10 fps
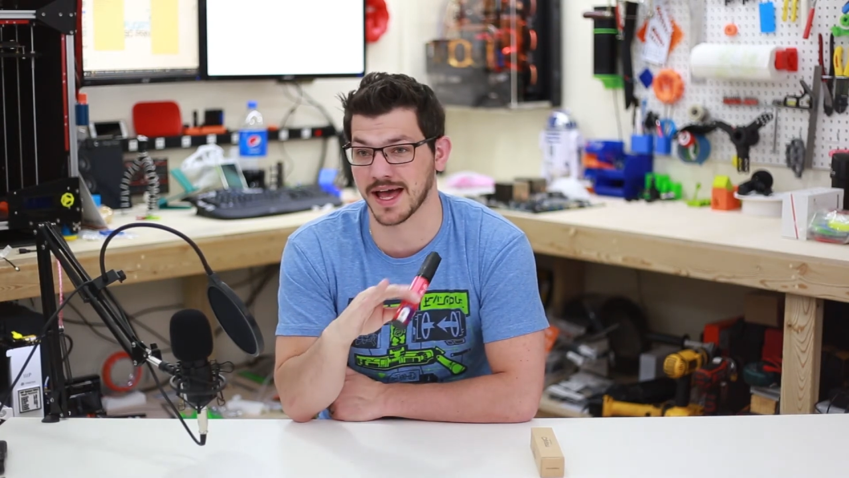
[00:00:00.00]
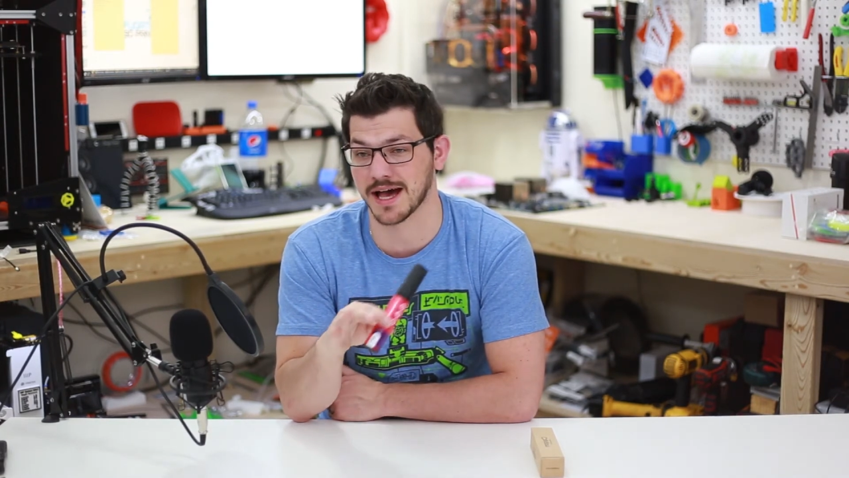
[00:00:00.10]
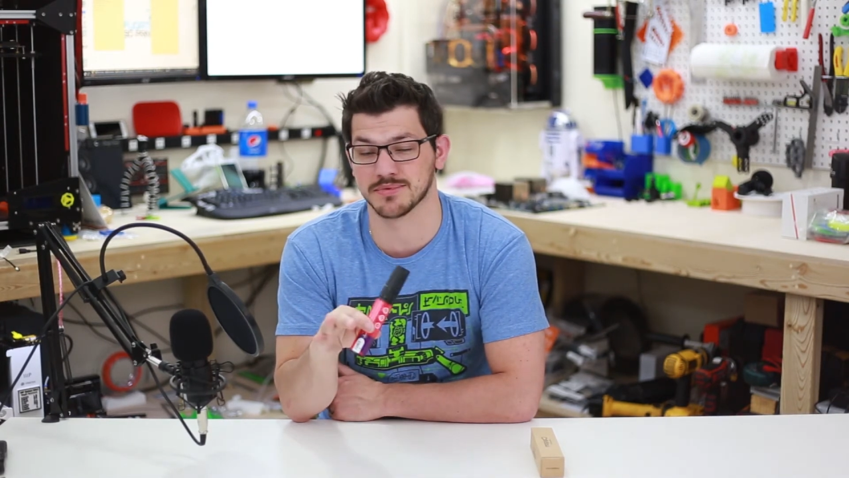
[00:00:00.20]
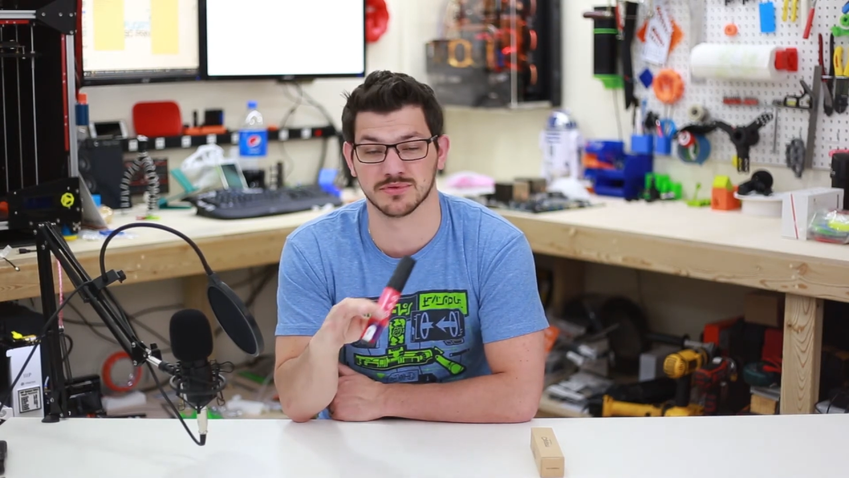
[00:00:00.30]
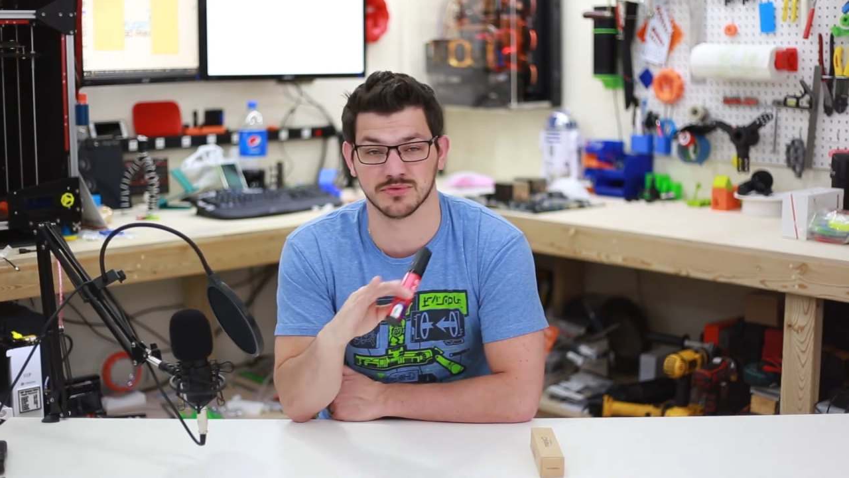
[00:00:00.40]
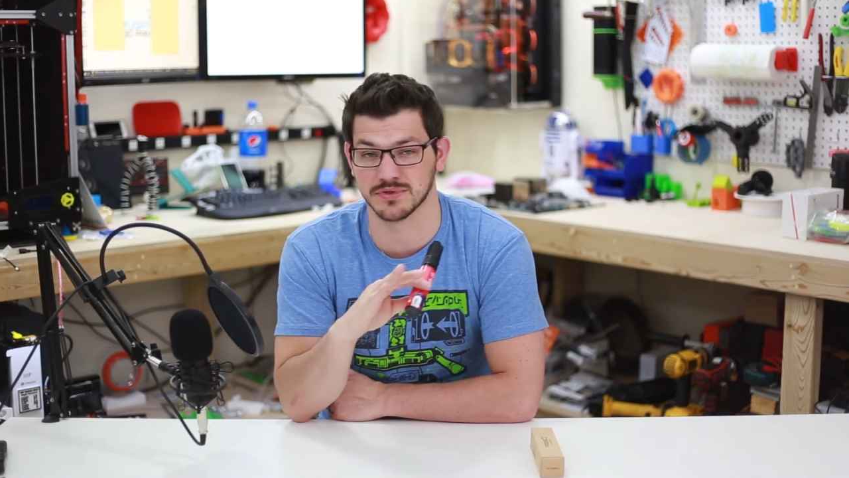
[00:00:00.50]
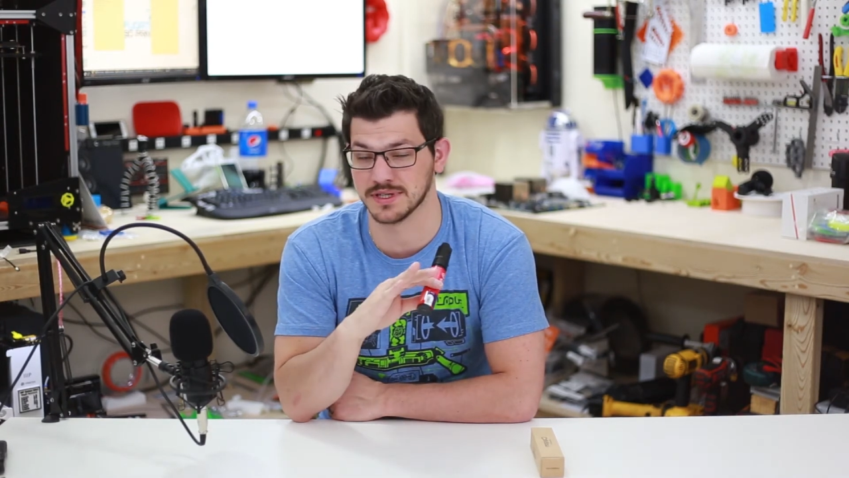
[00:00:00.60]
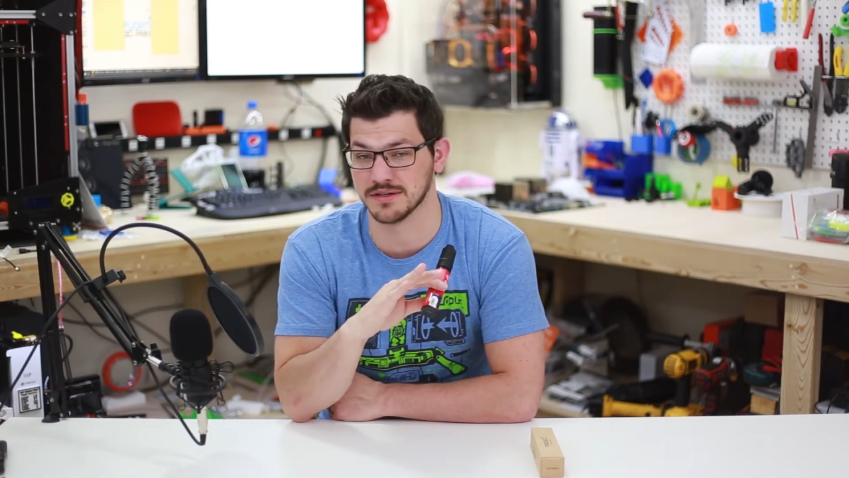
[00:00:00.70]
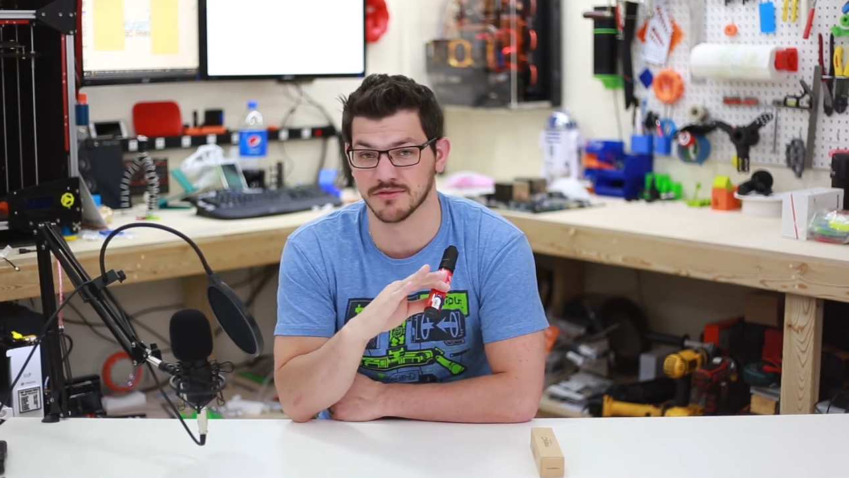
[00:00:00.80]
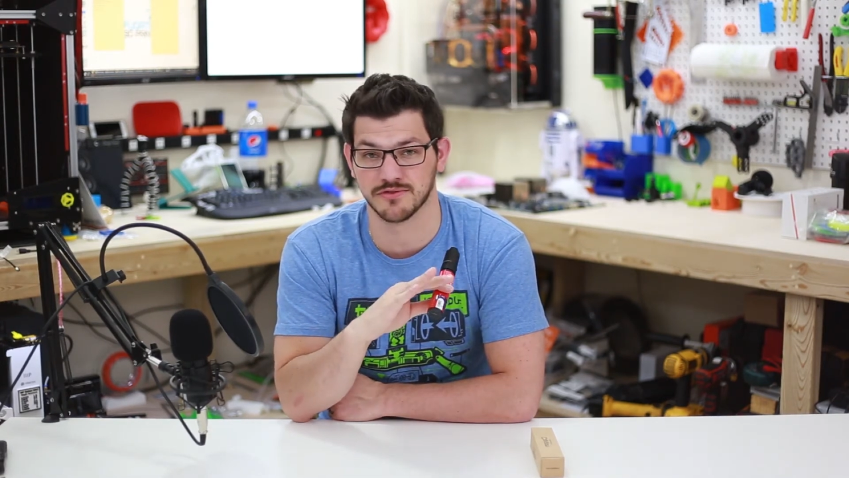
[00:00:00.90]

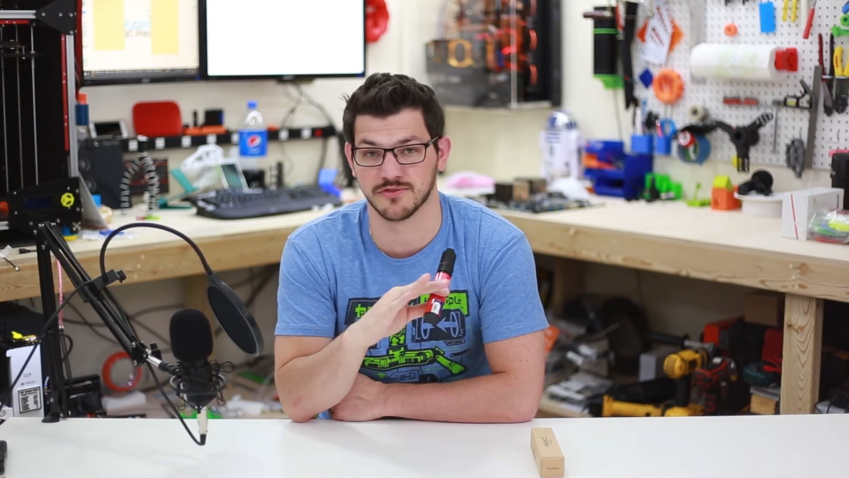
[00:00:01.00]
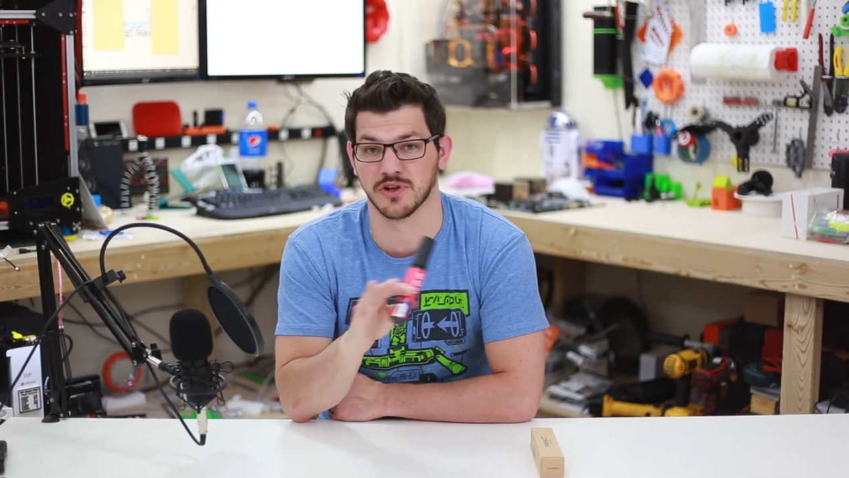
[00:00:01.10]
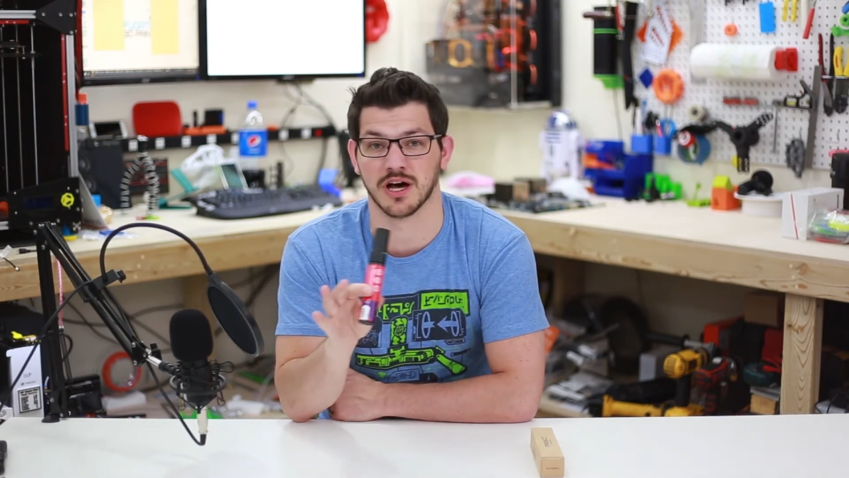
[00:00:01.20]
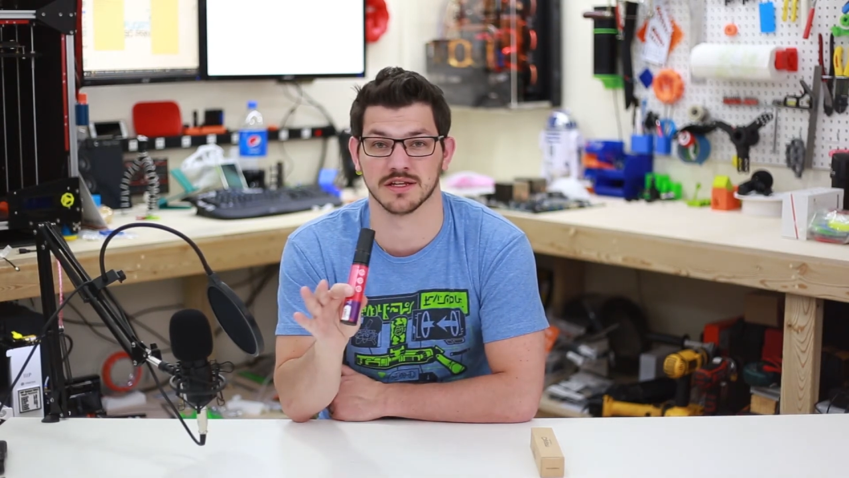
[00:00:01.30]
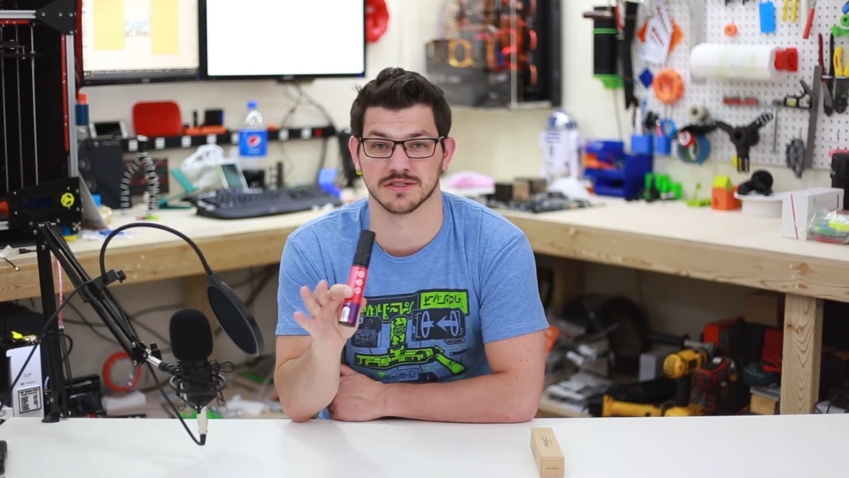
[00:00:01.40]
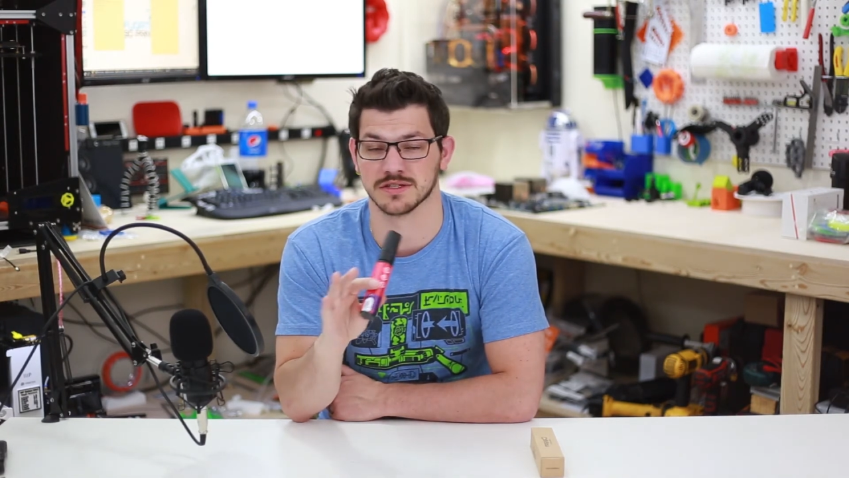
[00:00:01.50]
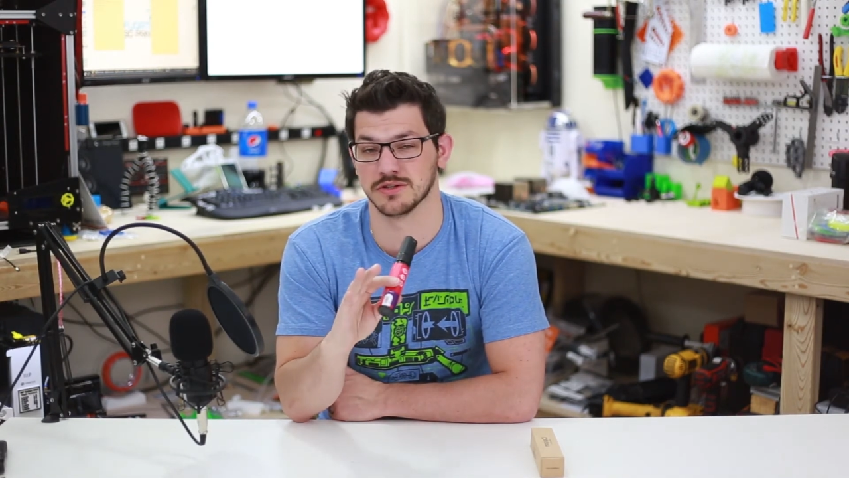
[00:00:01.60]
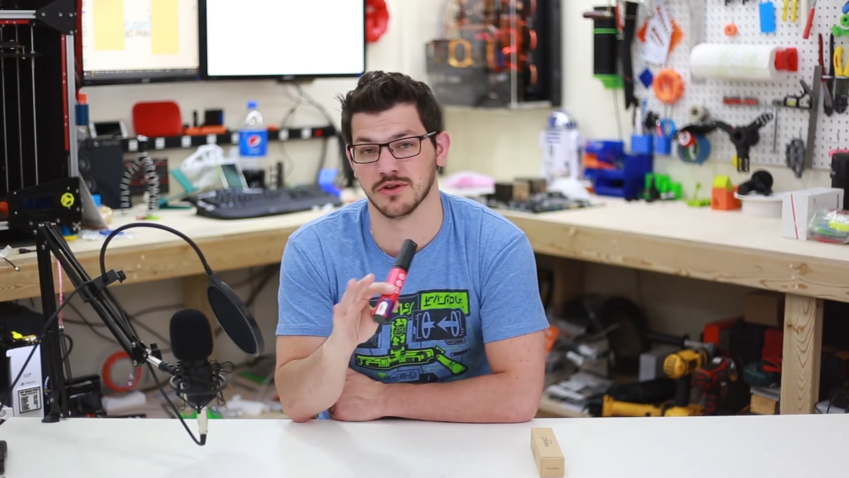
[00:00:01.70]
absolutely flawlessly,